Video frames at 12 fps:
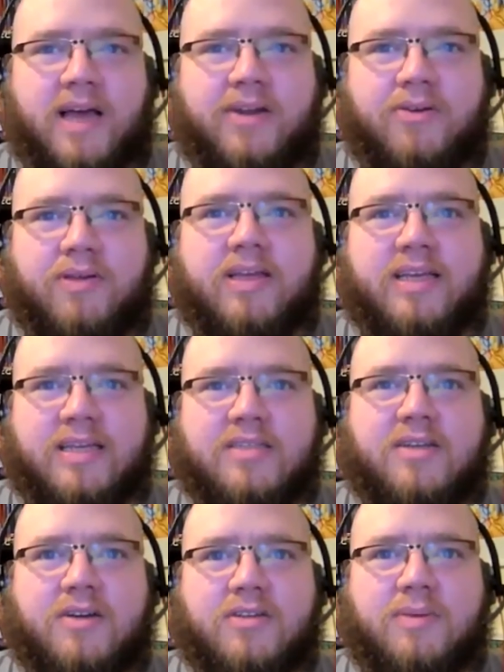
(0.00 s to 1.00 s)
I know like he's
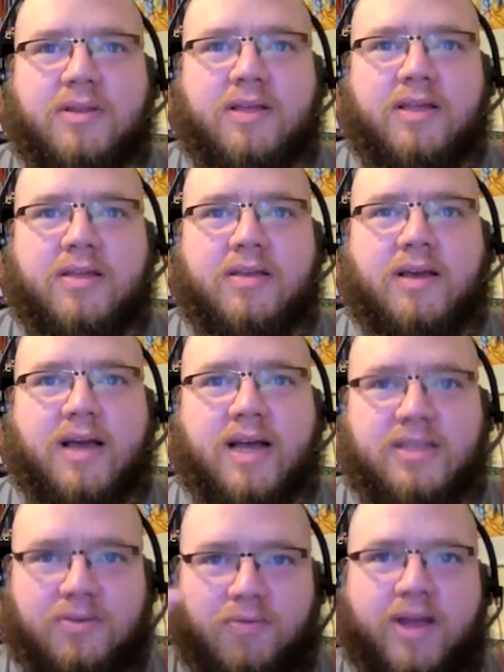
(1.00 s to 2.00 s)
talked about like
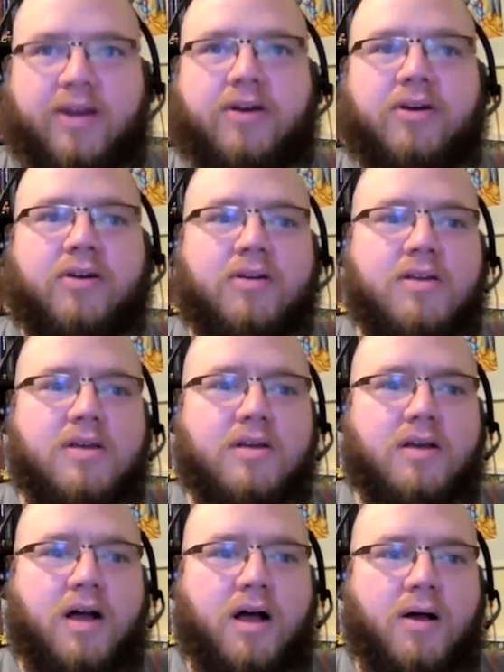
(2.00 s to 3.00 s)
as a writer,
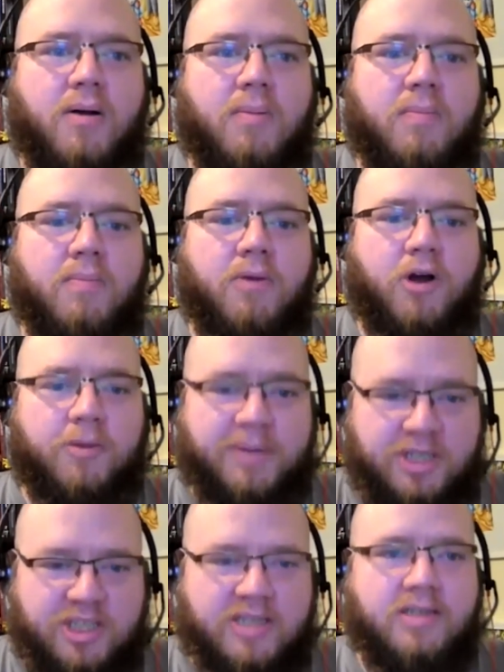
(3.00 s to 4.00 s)
um,
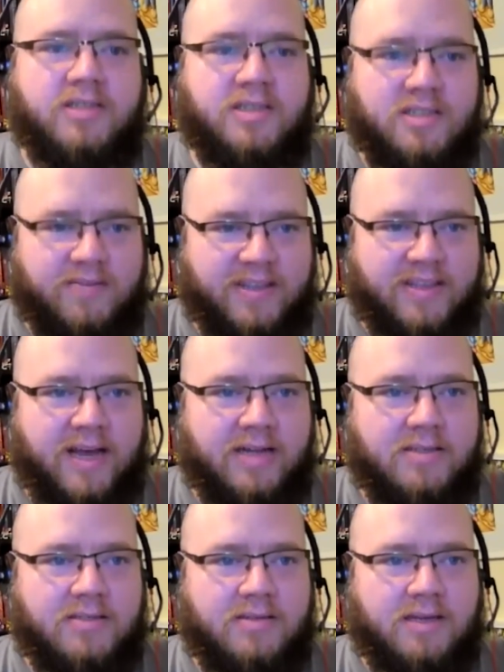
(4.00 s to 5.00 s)
RPGs and stuff like
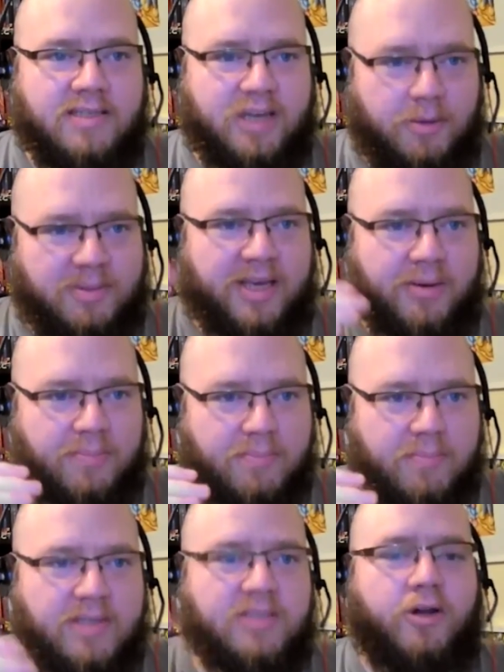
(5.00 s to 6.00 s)
that has helped
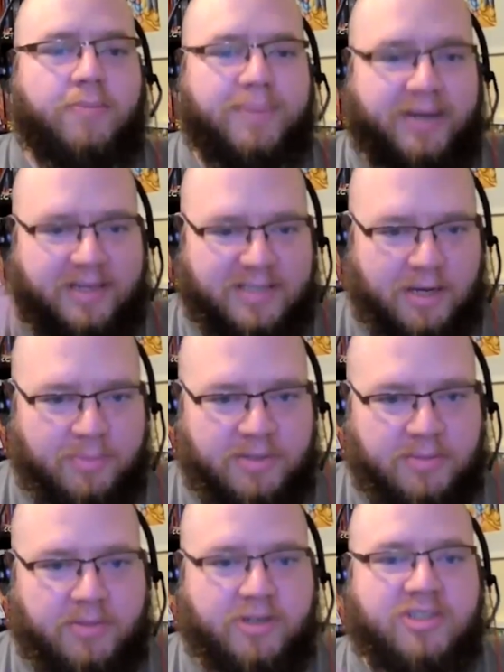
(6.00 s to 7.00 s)
him. His LARPing has helped
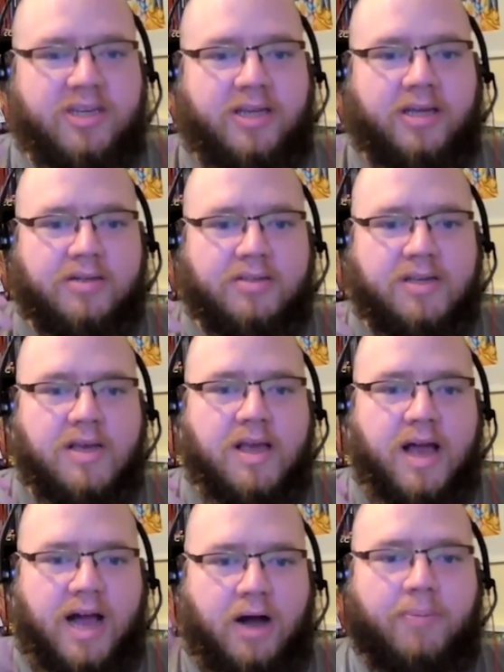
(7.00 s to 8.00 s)
him understand
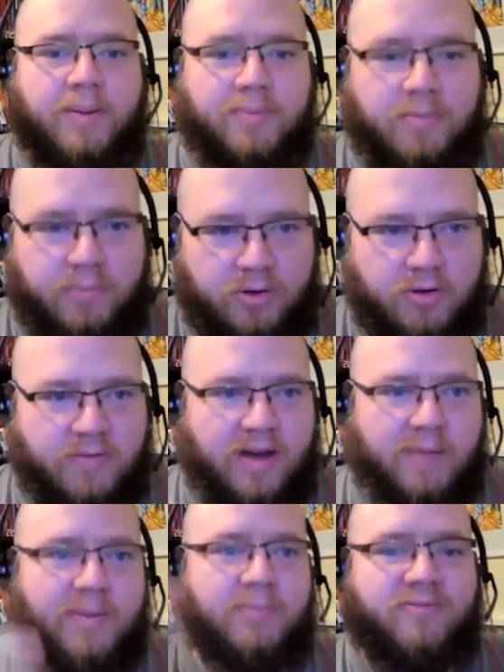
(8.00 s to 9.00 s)
how people move,
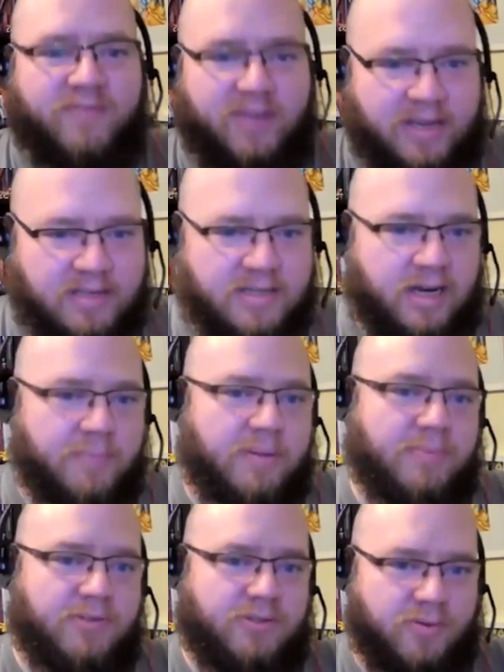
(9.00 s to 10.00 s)
how people fight, how
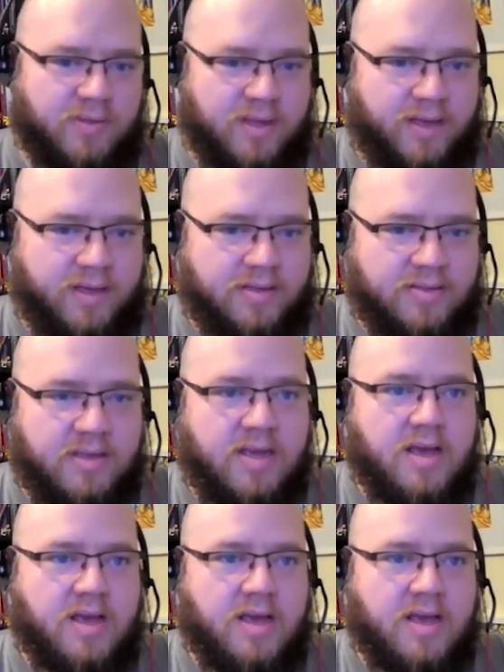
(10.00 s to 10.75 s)
people do things,